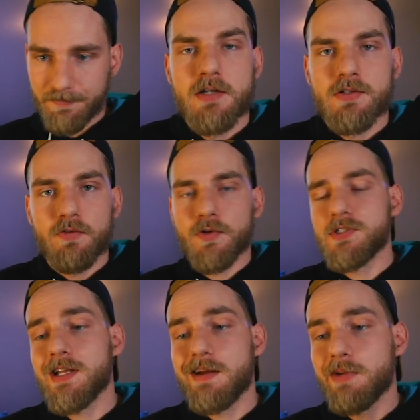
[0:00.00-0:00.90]
So the first
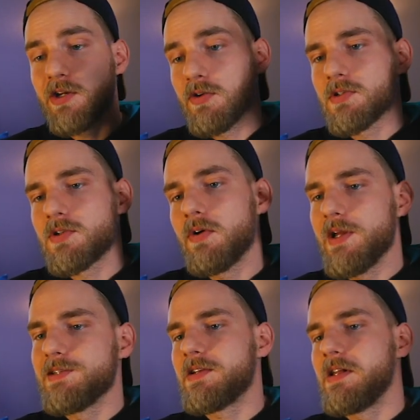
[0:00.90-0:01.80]
thing I'm going to do is go
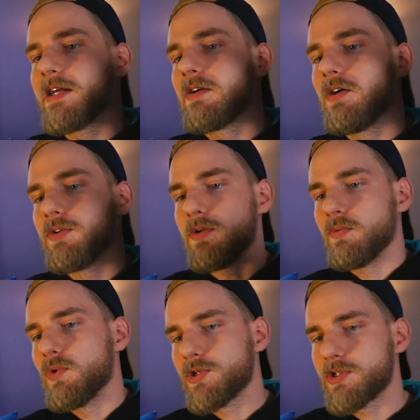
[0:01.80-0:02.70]
ahead and select Call of Duty
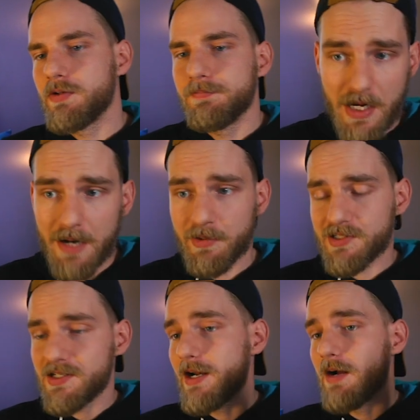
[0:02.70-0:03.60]
Warzone. I'm going to
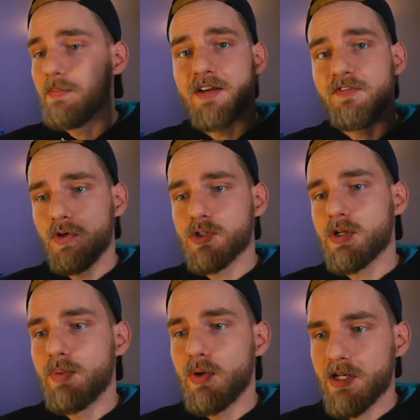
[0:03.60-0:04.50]
set up my first
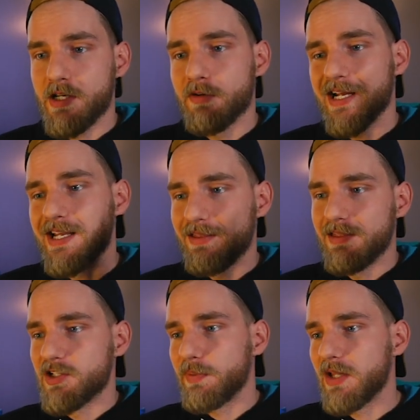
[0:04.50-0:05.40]
component here by hitting
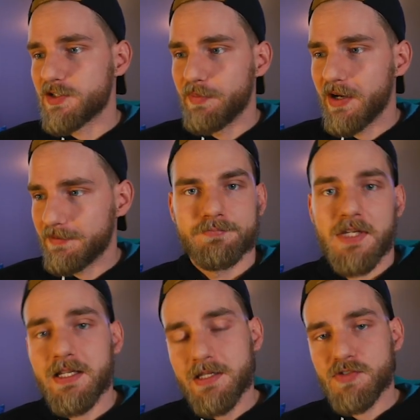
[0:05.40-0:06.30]
this plus button.
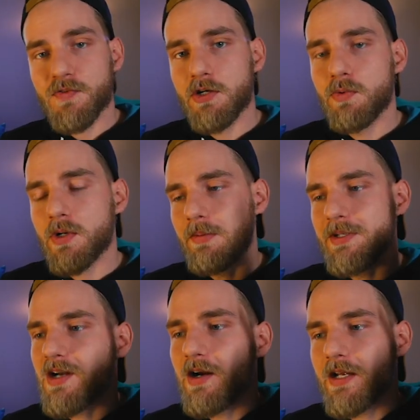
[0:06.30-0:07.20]
In this video, we're going to
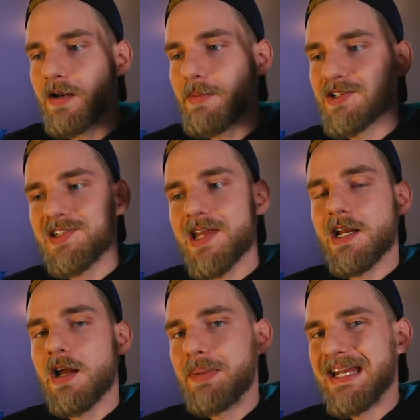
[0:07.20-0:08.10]
be talking about
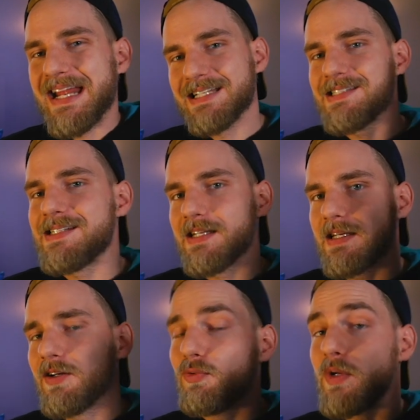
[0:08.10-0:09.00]
setting up an instant
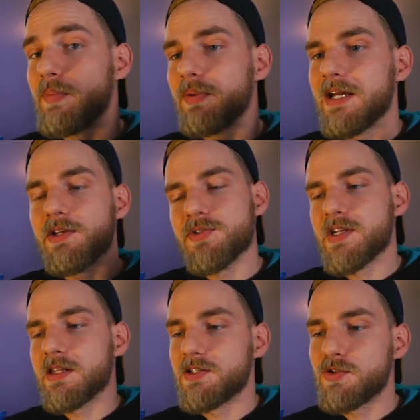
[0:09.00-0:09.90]
kill replay
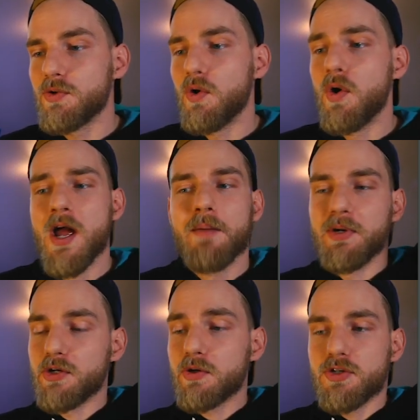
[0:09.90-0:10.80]
using this tool,
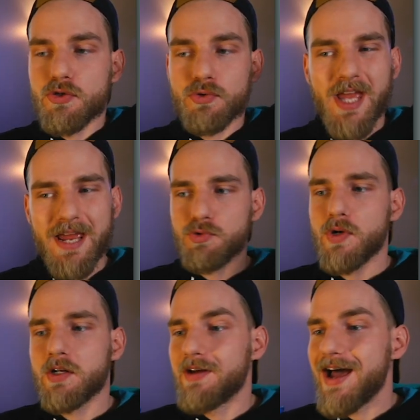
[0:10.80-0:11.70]
but you can do game
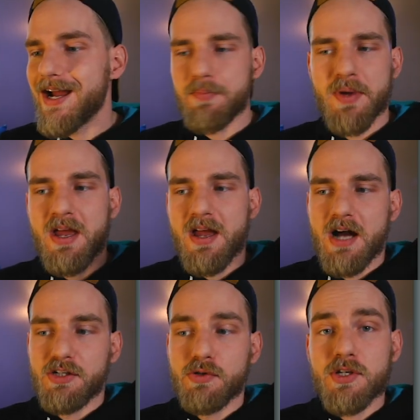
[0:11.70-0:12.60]
triggered hype,
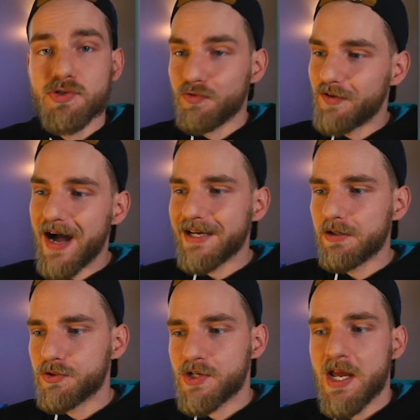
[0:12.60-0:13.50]
you can do
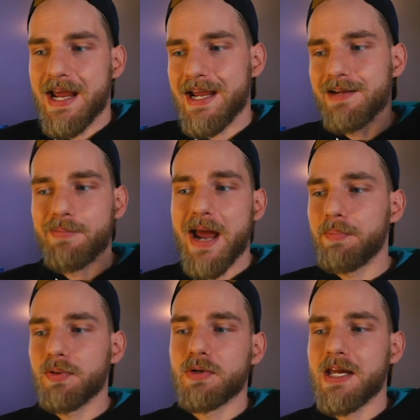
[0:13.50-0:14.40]
vitals and
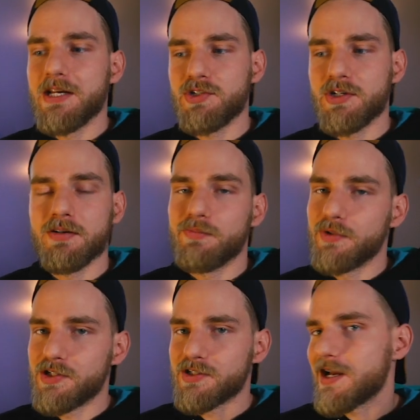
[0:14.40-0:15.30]
map location,
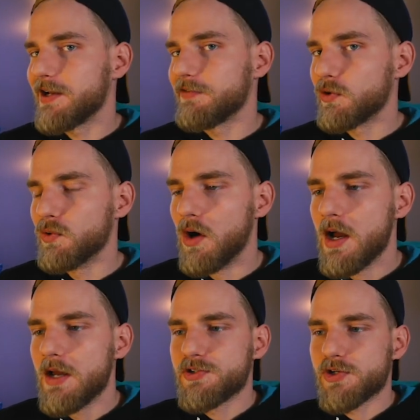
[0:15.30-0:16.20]
which is kind of cool.
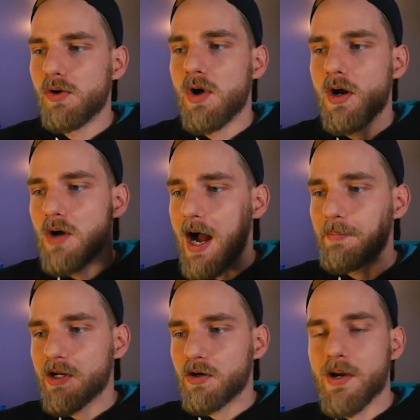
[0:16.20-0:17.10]
So
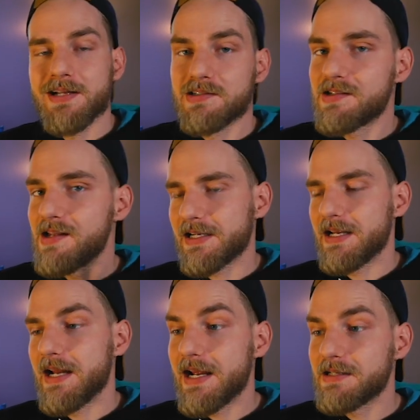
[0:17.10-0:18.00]
I'm going to go ahead and select
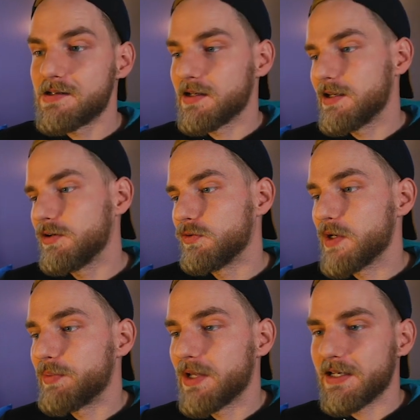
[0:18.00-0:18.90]
an instant kill replay